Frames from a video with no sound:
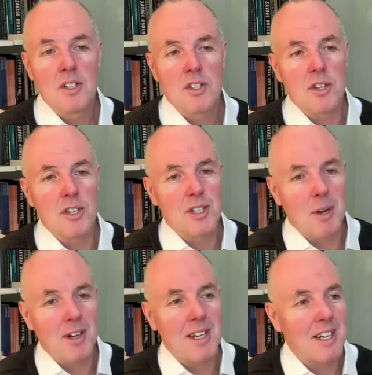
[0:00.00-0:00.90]
So the
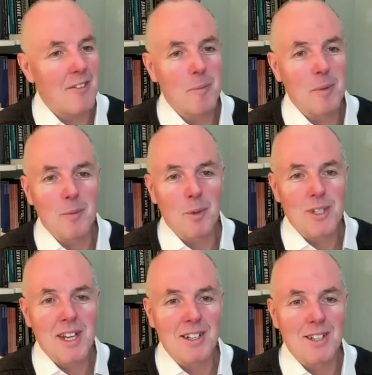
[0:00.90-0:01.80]
Somali government will
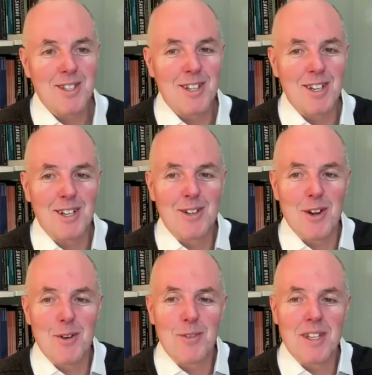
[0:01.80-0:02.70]
tell us that, you
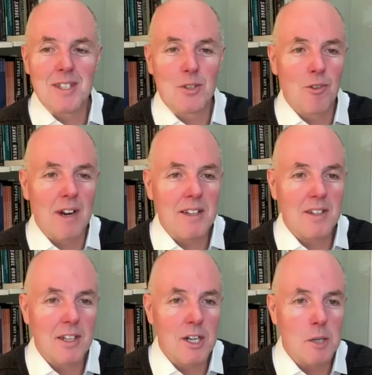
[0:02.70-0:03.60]
know, this is great
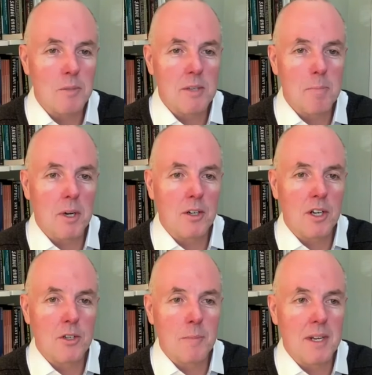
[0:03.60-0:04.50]
that the arms
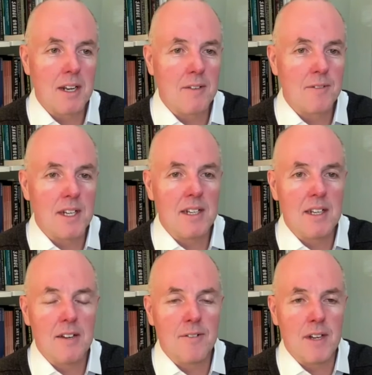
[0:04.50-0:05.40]
embargo's been
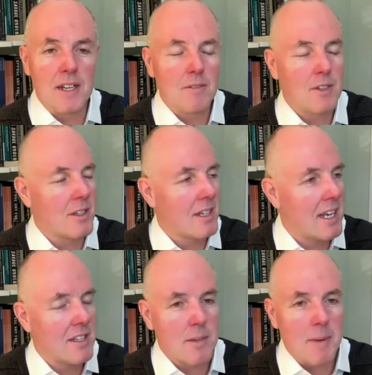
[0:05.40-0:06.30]
lifted if it can
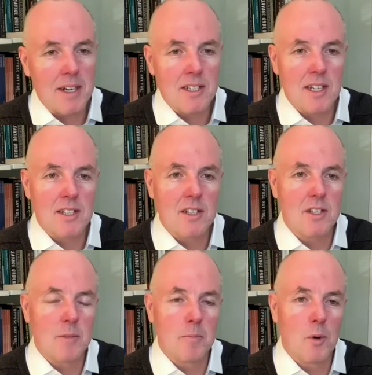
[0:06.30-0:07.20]
get some access to
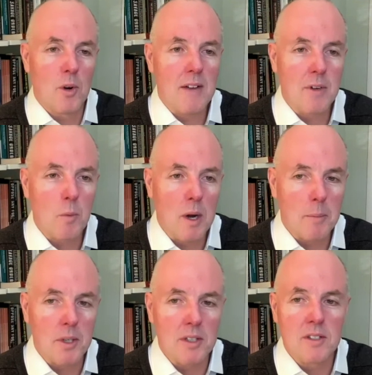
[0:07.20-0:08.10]
some more heavy
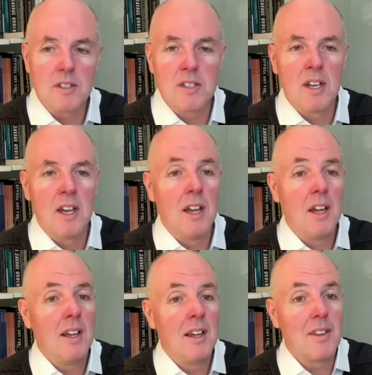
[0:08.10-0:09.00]
weapons
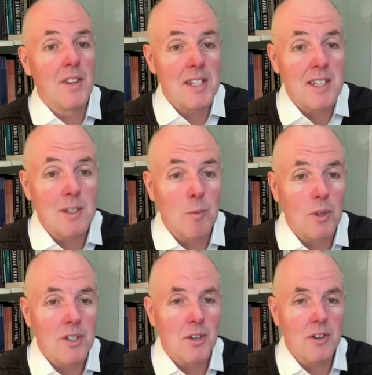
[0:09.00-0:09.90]
this is
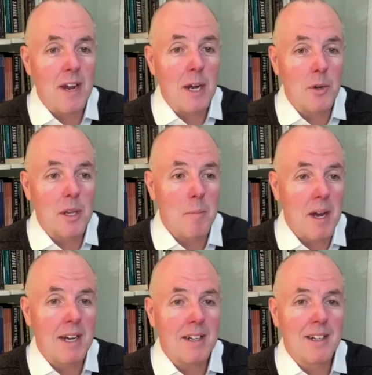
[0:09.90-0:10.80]
what sort of held it
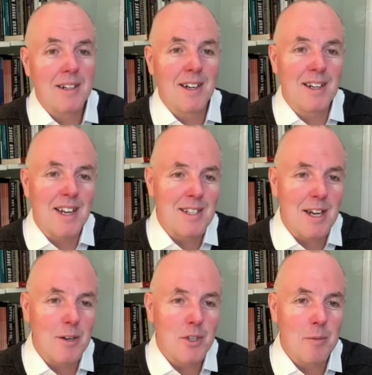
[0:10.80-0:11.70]
back against
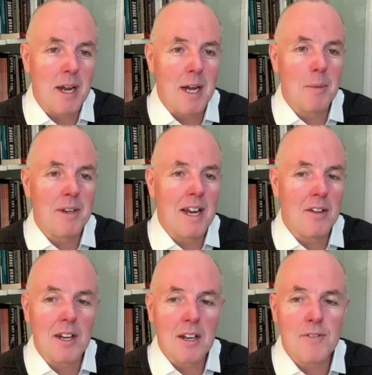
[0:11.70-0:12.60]
Al Shabaab, and
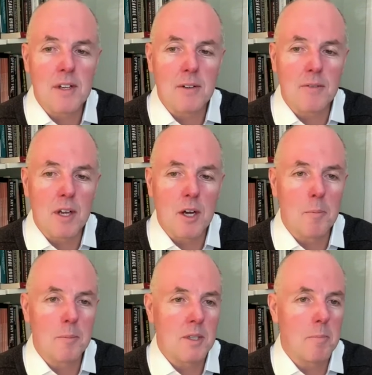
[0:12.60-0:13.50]
now the lifting of the
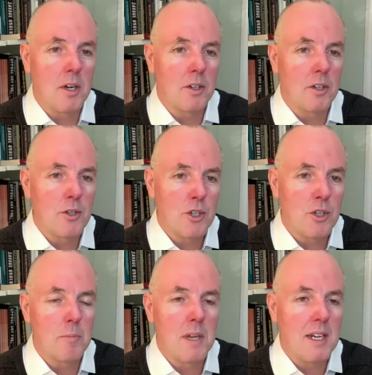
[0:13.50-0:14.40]
arms embargo
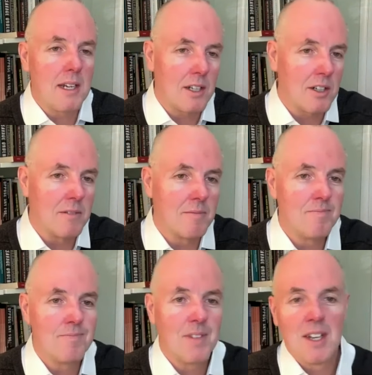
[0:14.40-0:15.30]
should mean it can,